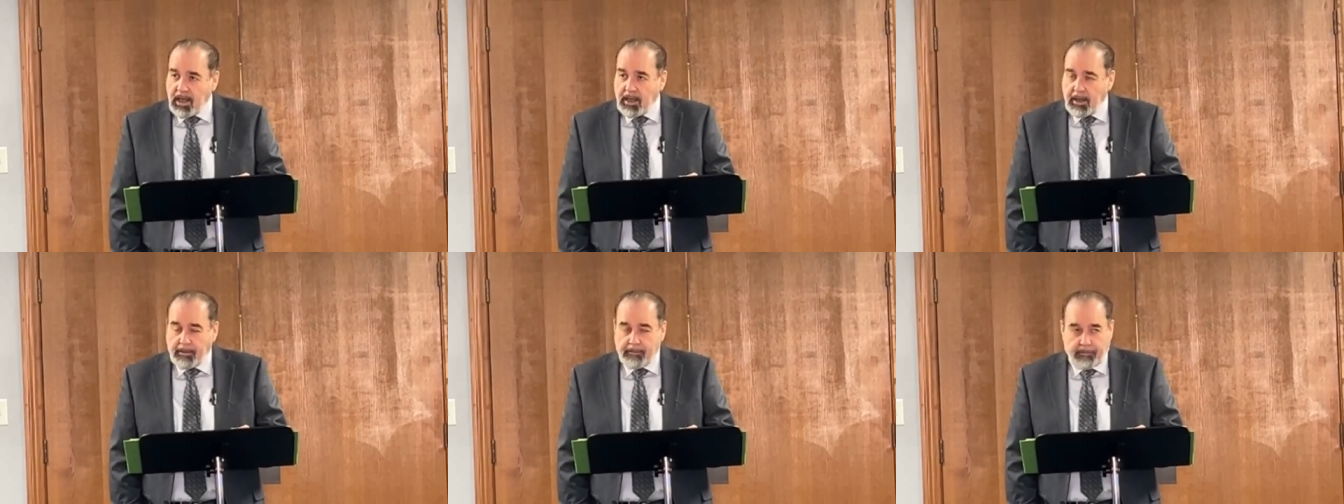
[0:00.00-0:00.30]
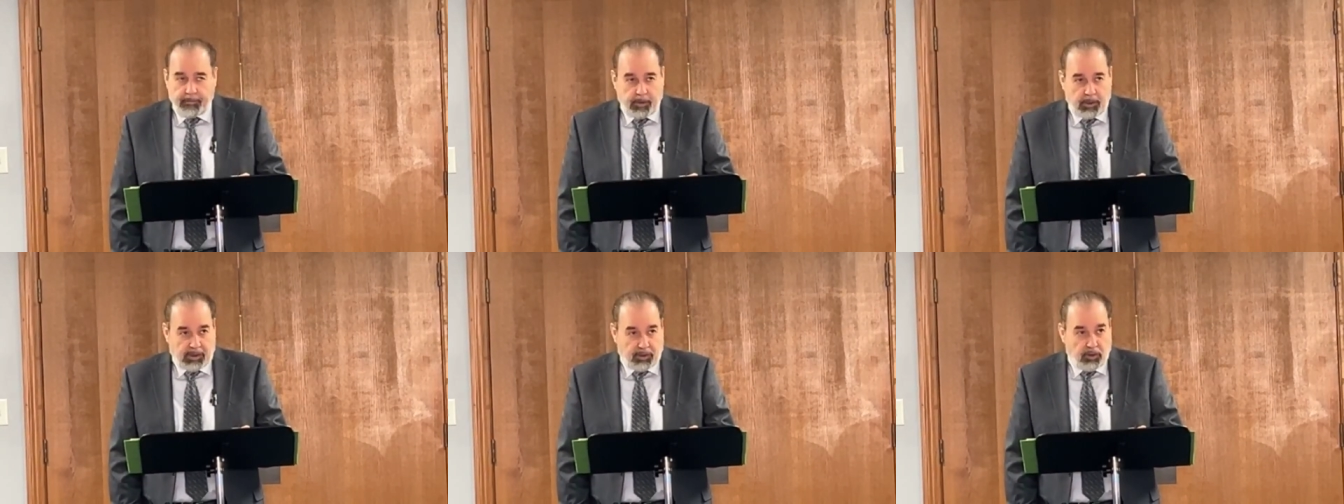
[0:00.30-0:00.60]

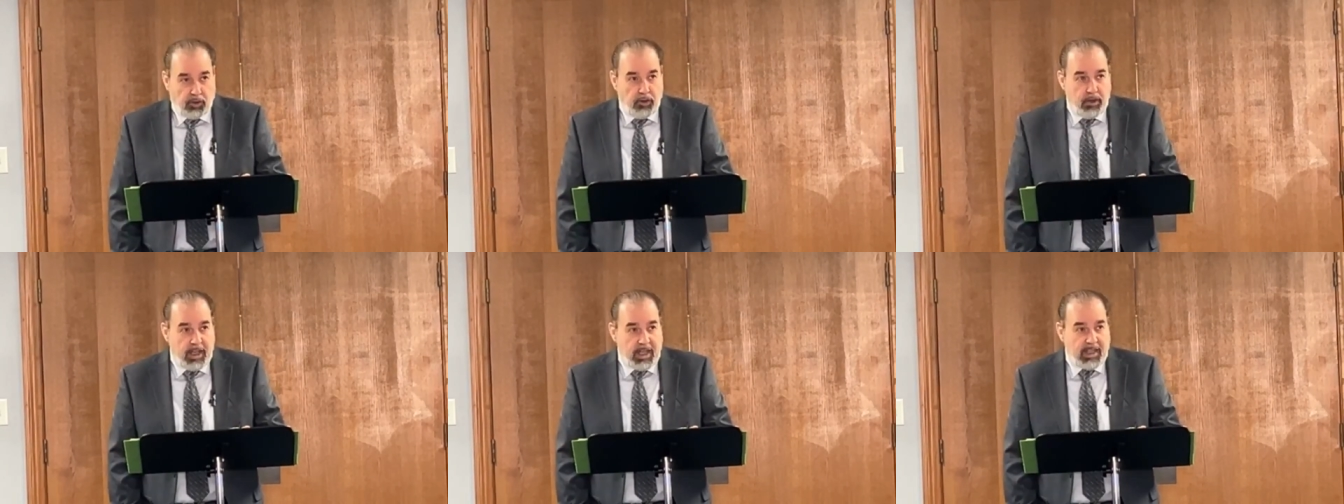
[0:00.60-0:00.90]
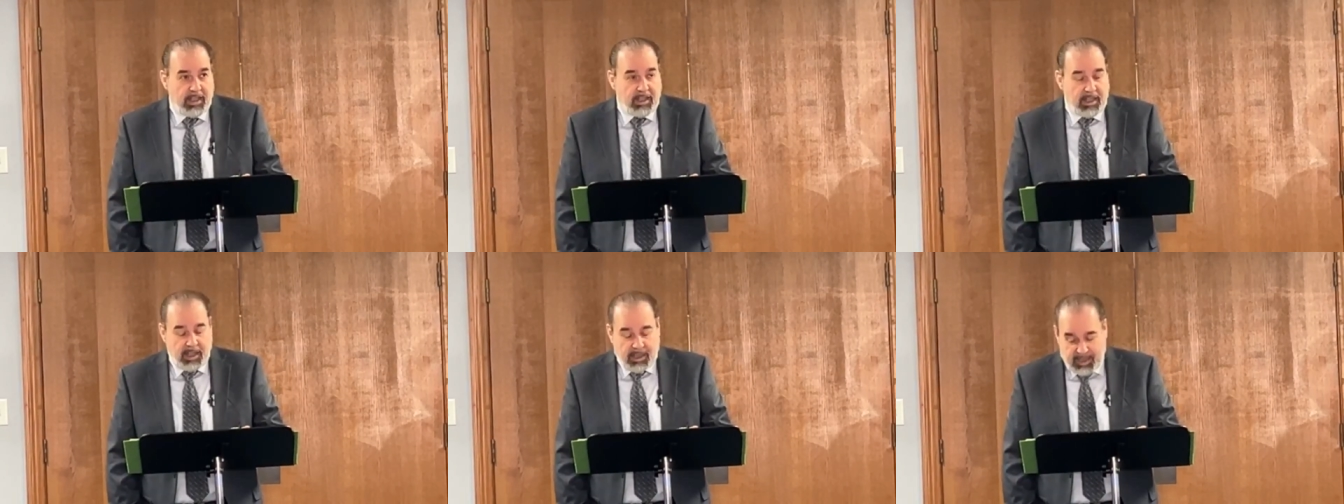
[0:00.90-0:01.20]
of
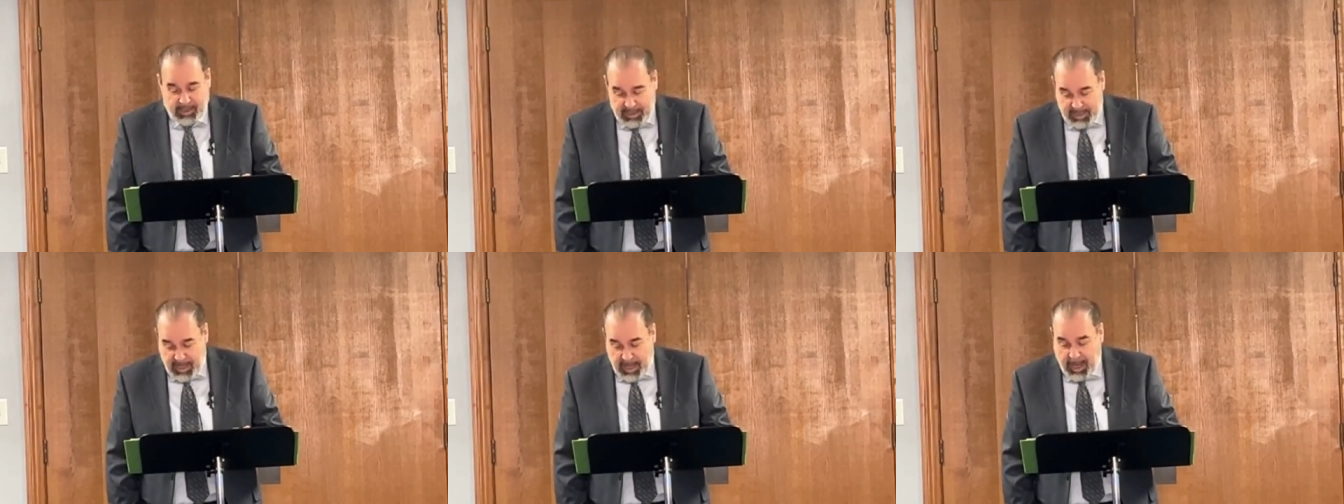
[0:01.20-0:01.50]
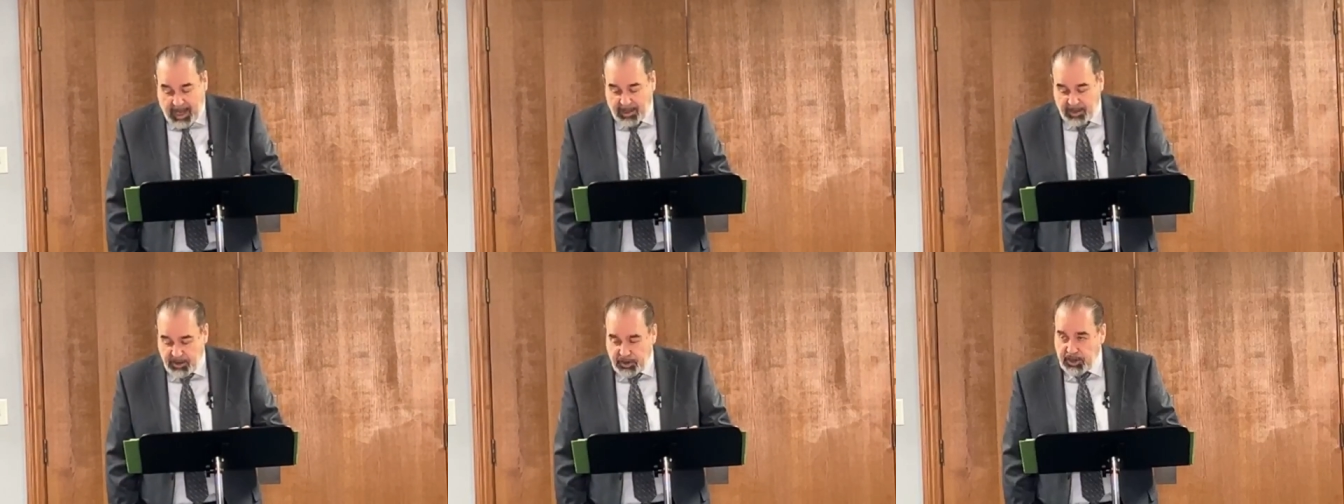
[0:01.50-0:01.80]
learning the
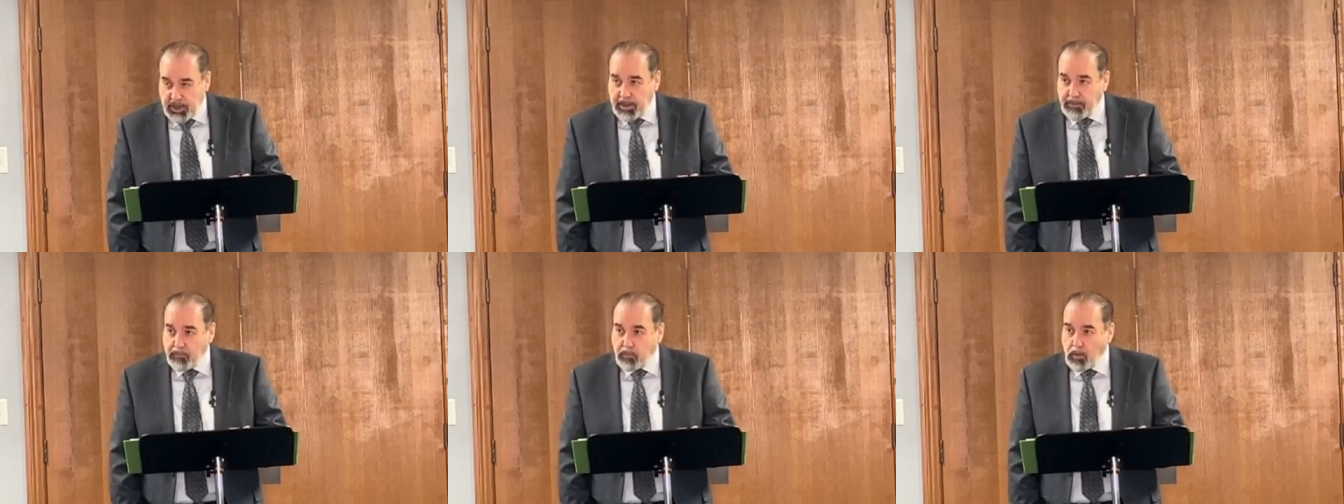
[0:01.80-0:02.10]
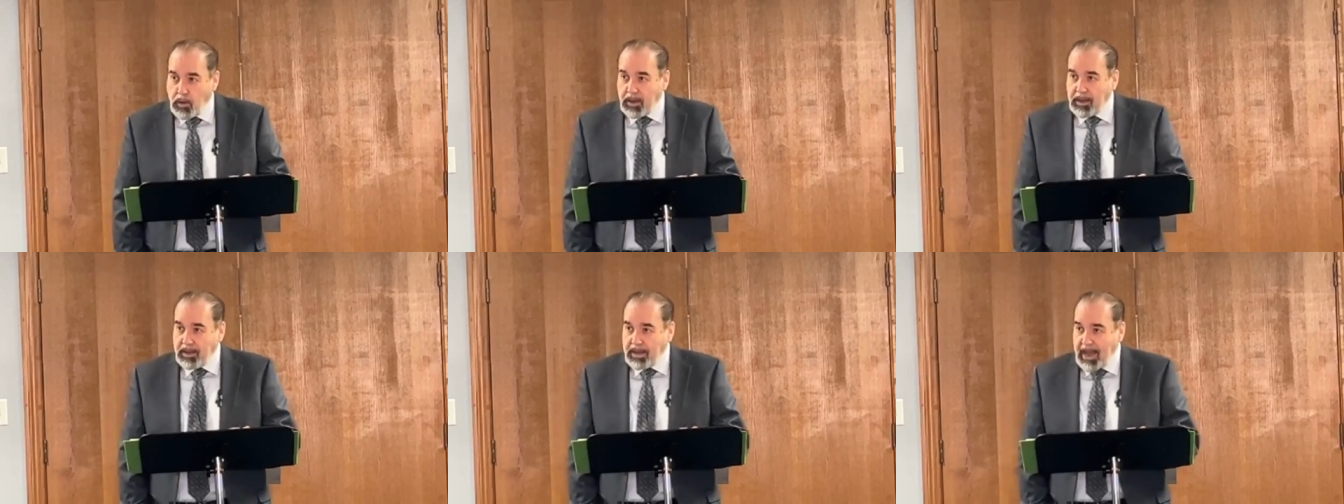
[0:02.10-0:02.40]
theology
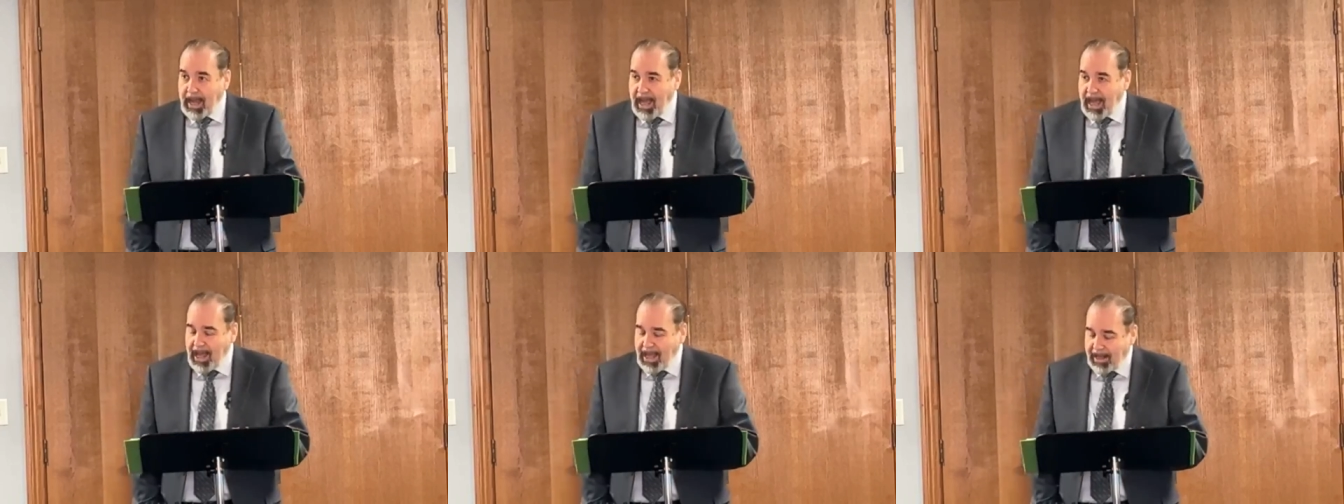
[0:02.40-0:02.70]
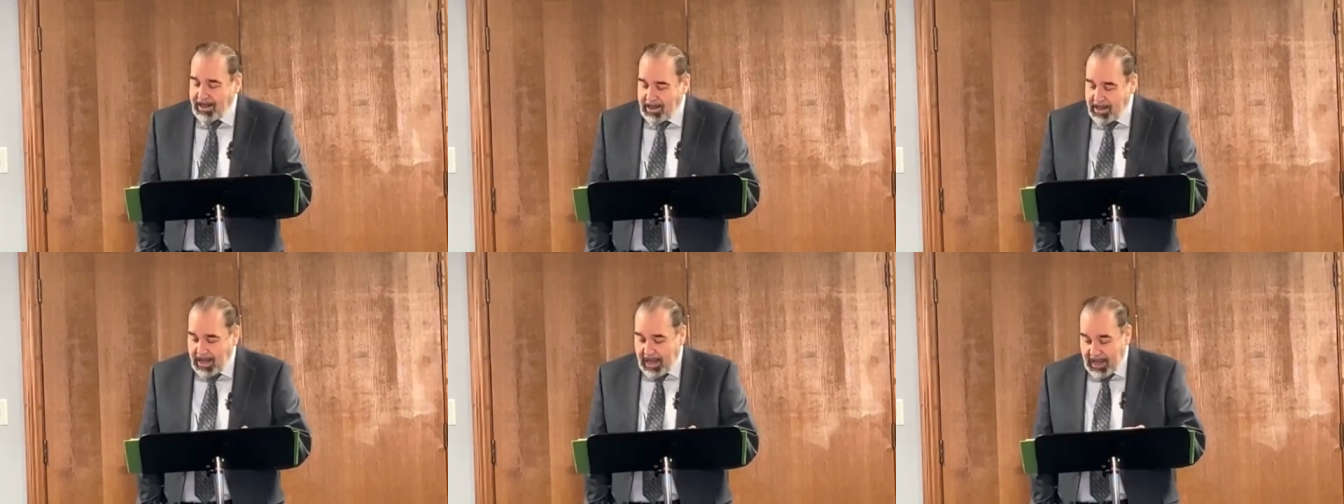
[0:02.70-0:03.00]
of what
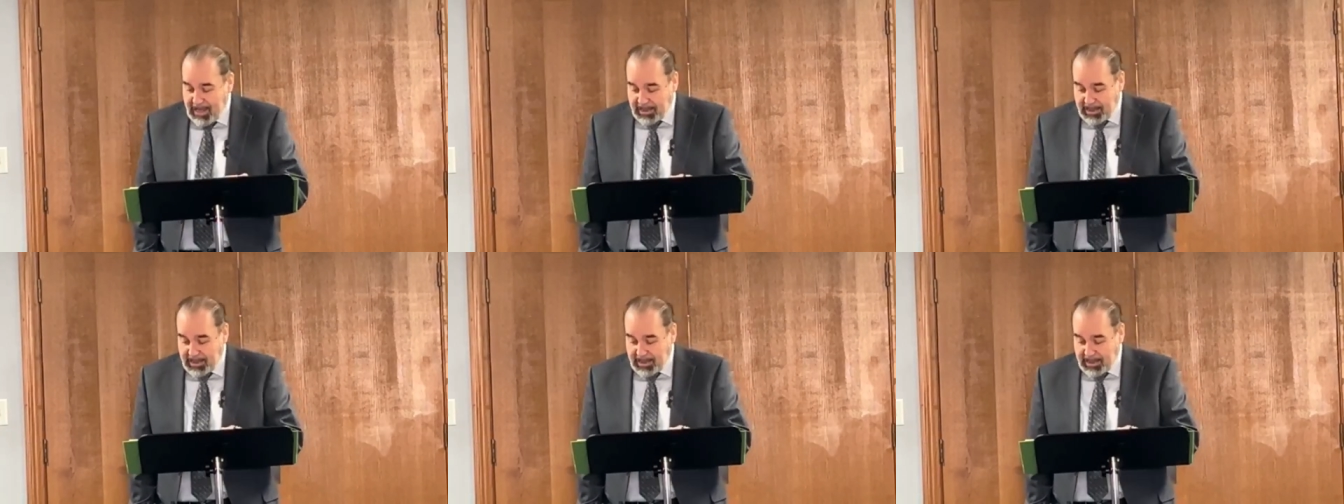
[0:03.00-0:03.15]
God